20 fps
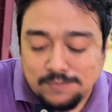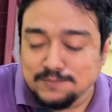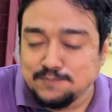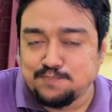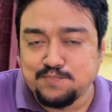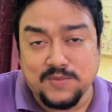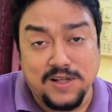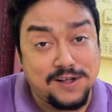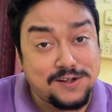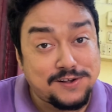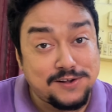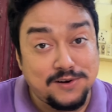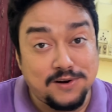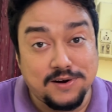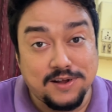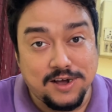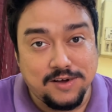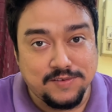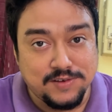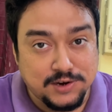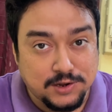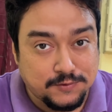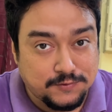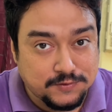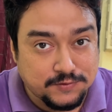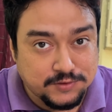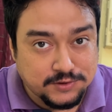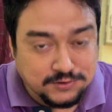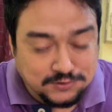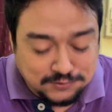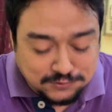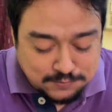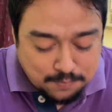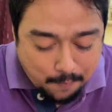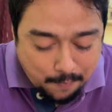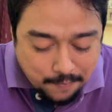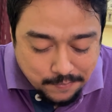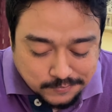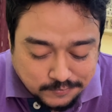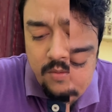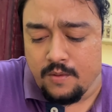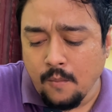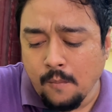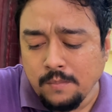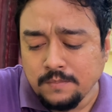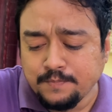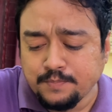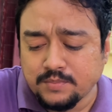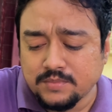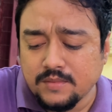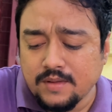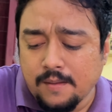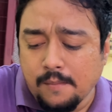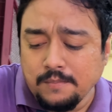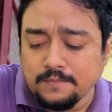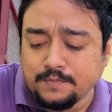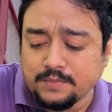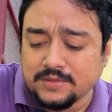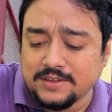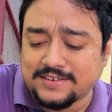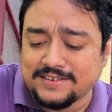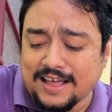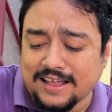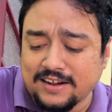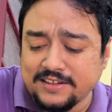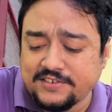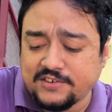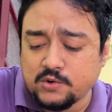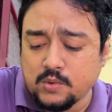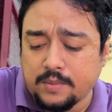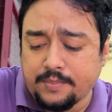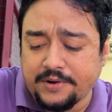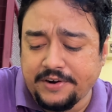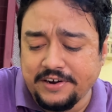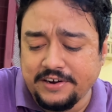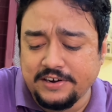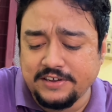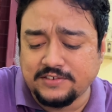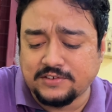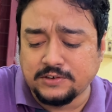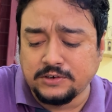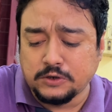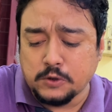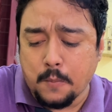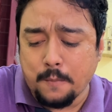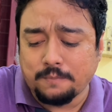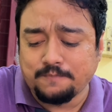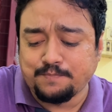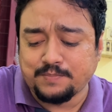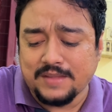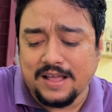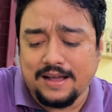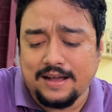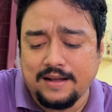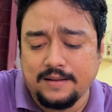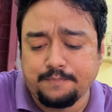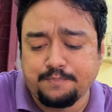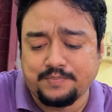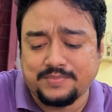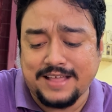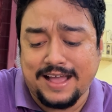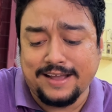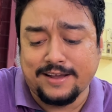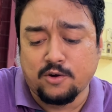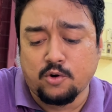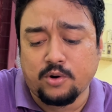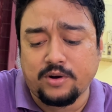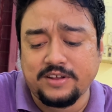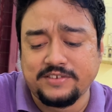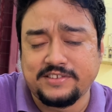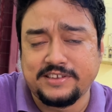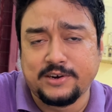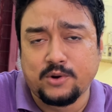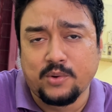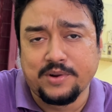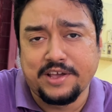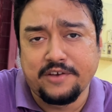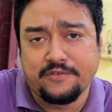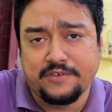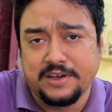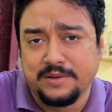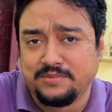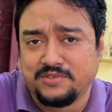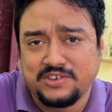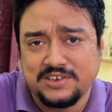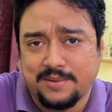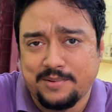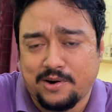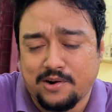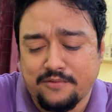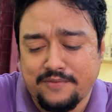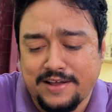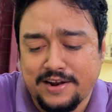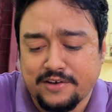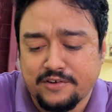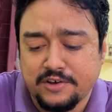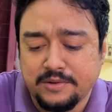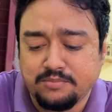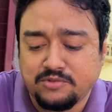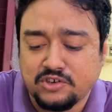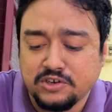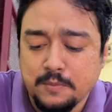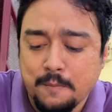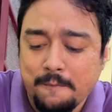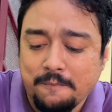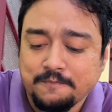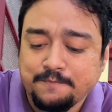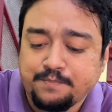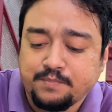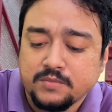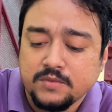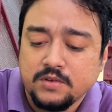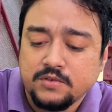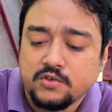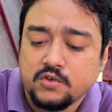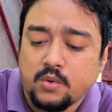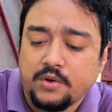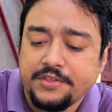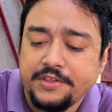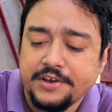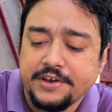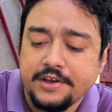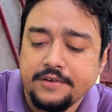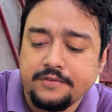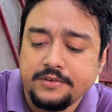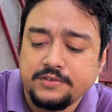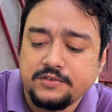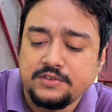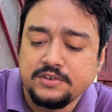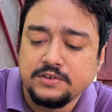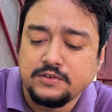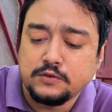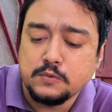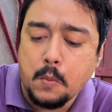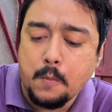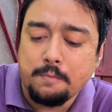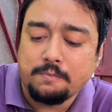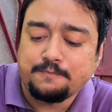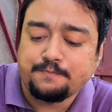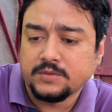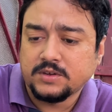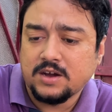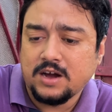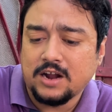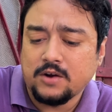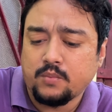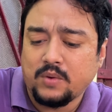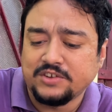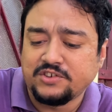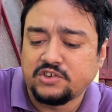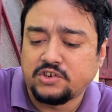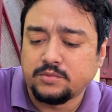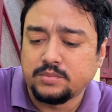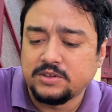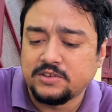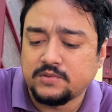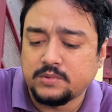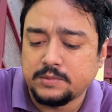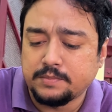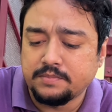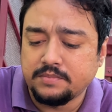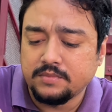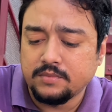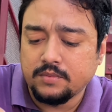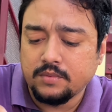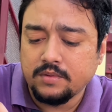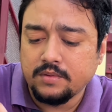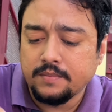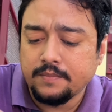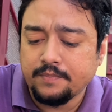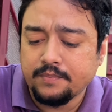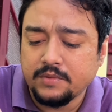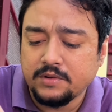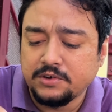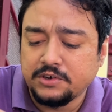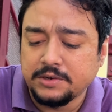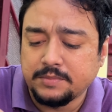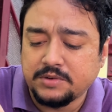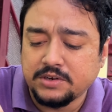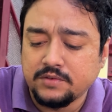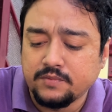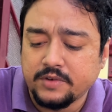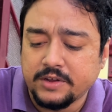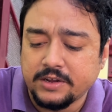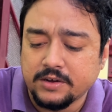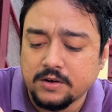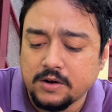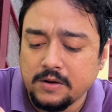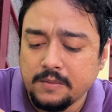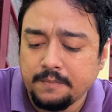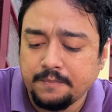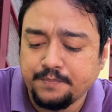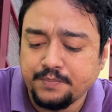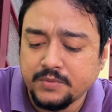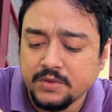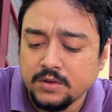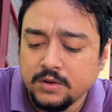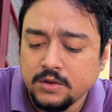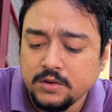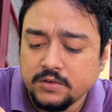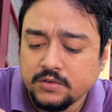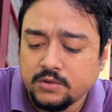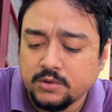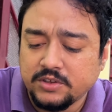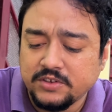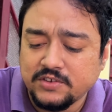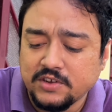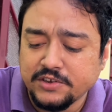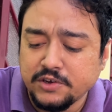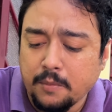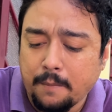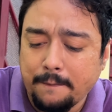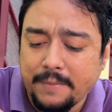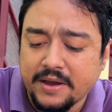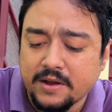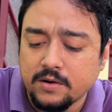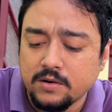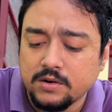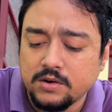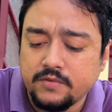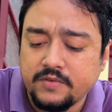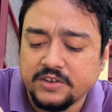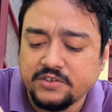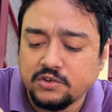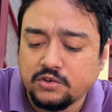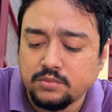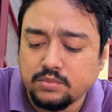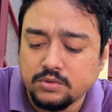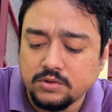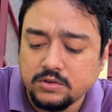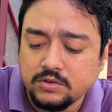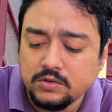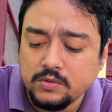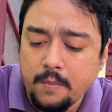I cannot have enough of this. The salads too are pretty decent. Thank goodness they don't give kimchi. I'm not a fan of kimchi. So what they give is these cut vegetables dipped in vinegar. So these are your pickled vegetables.